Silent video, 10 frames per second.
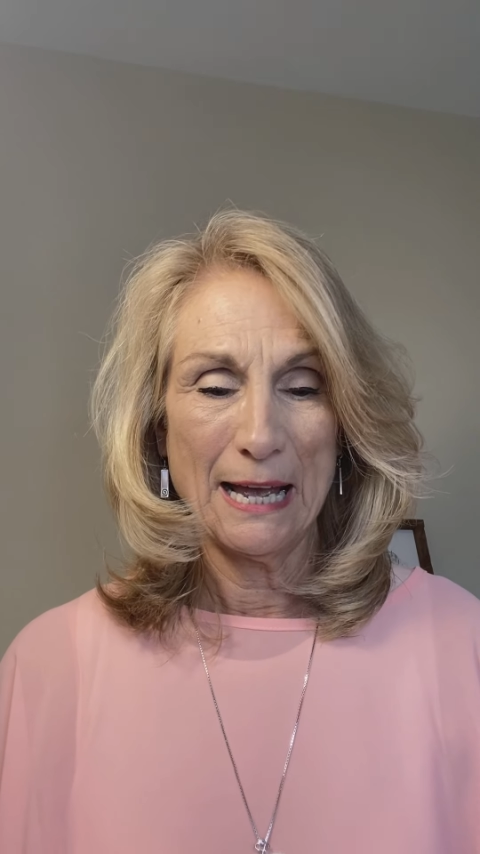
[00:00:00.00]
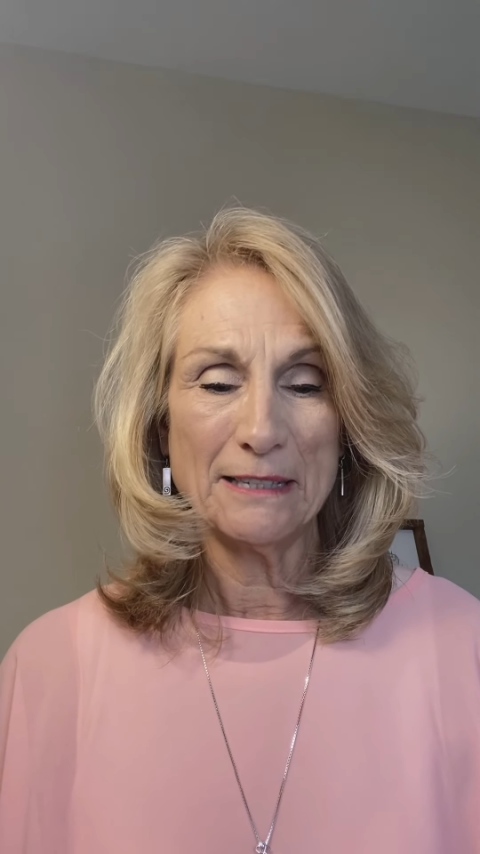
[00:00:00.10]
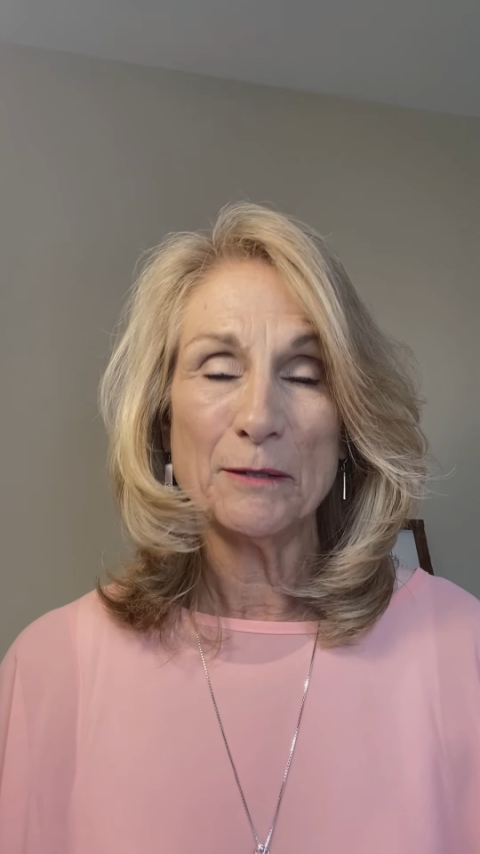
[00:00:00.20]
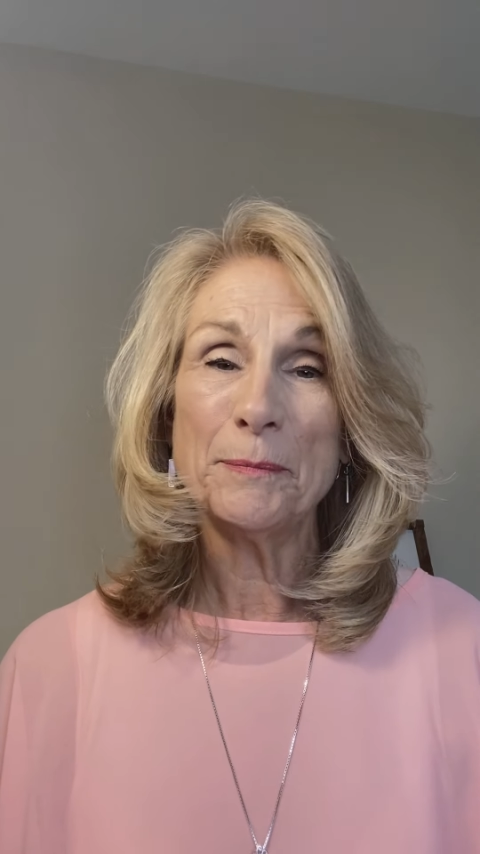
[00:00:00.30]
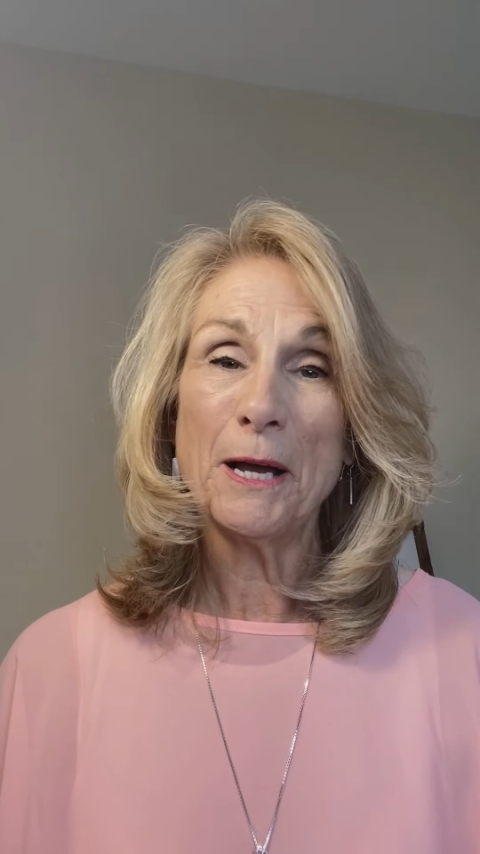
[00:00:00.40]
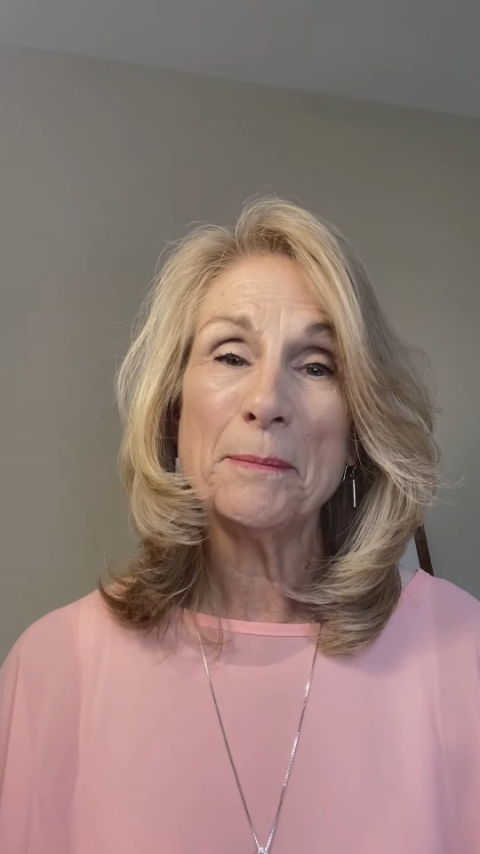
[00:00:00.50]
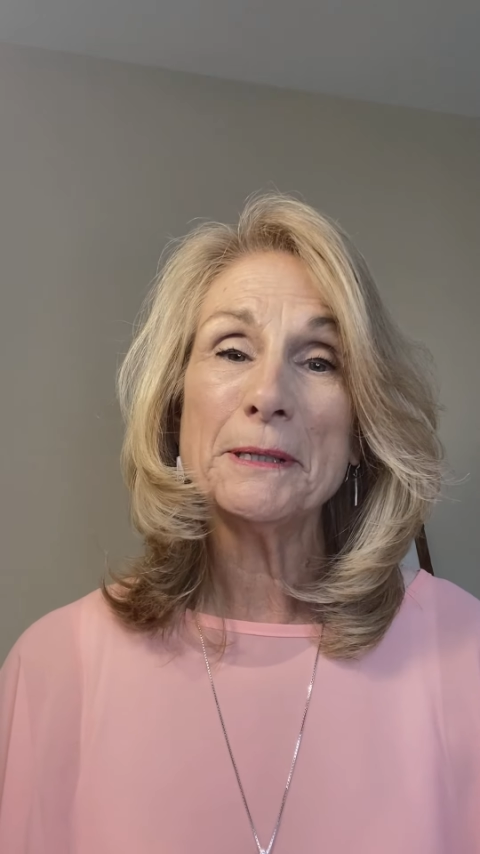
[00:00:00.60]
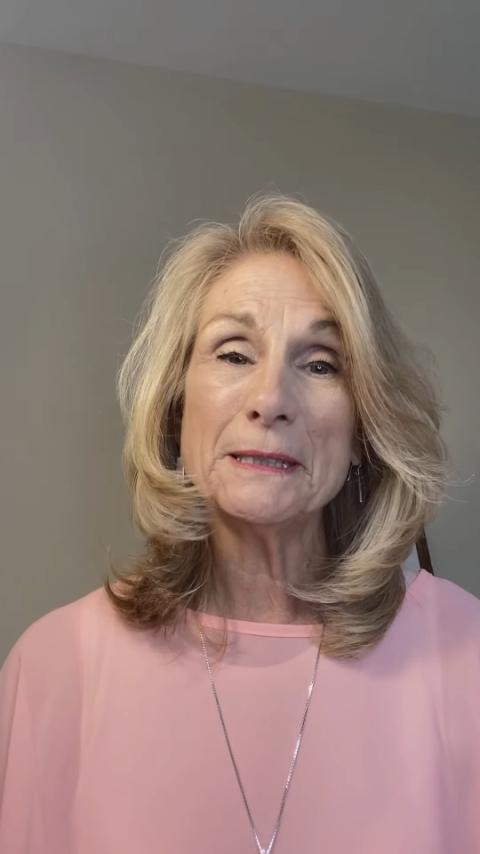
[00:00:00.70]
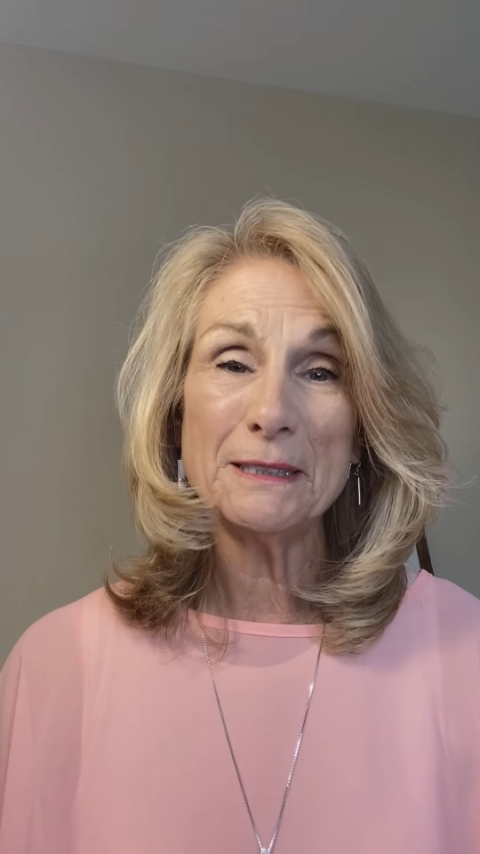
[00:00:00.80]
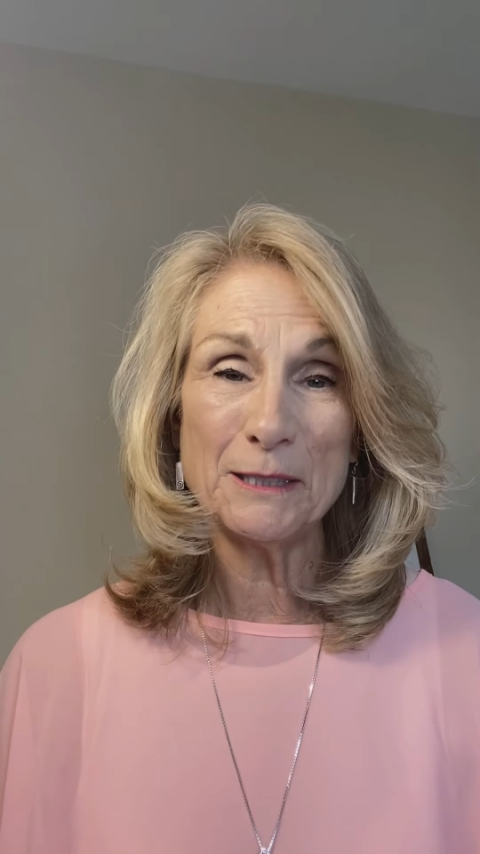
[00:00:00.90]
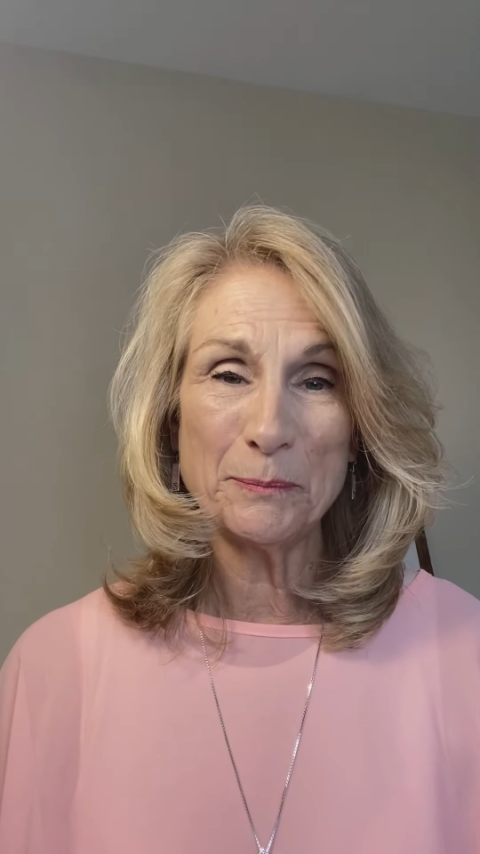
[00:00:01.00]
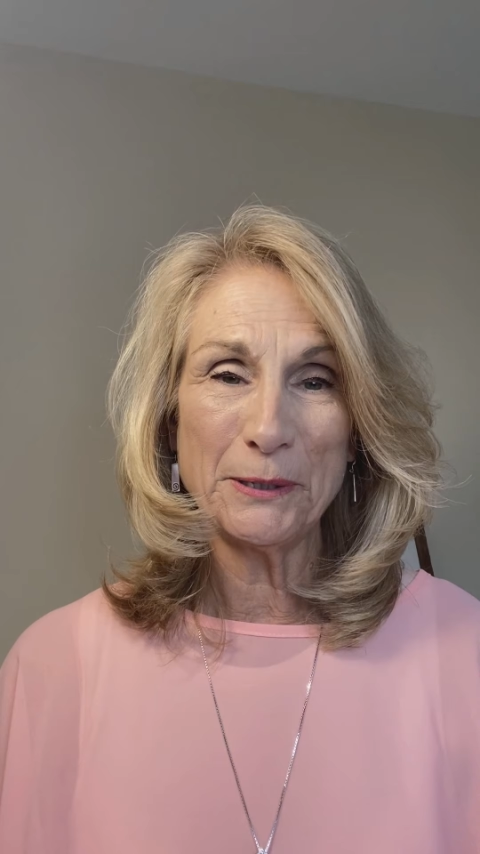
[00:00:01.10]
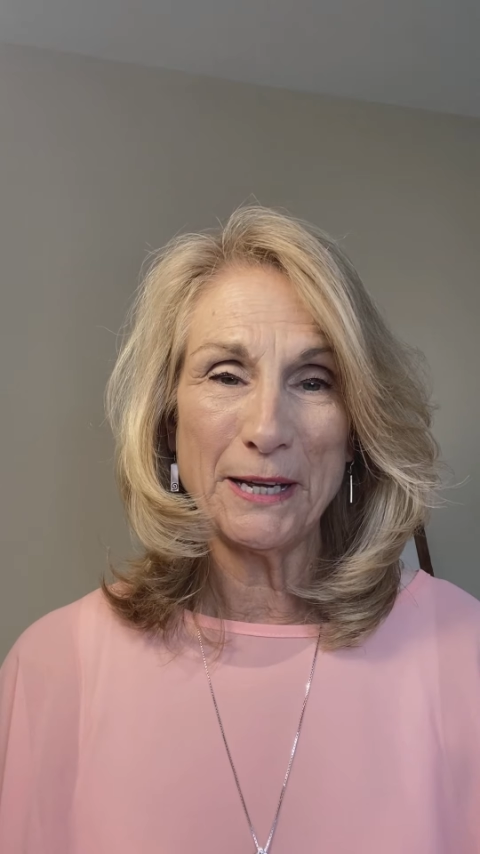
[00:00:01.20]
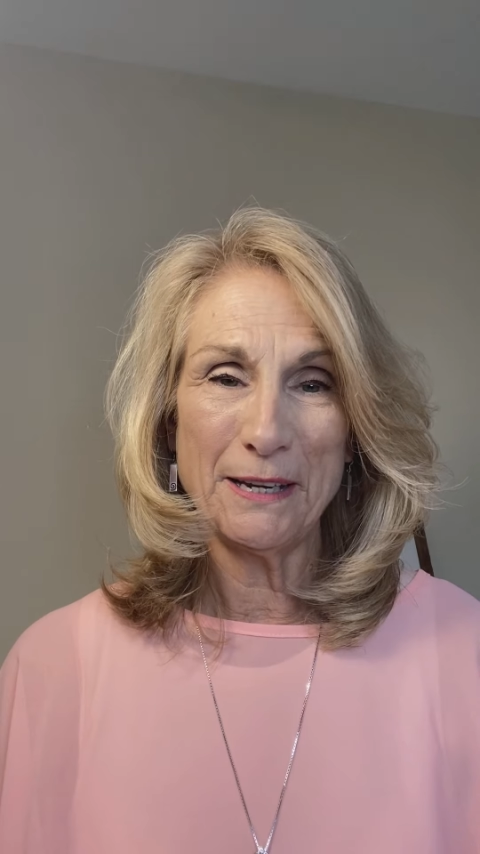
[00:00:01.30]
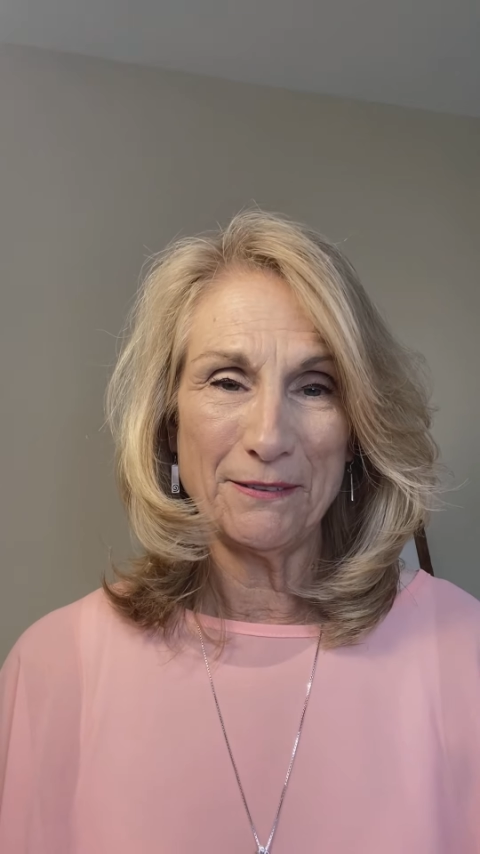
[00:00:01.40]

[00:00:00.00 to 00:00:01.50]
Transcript: as a public display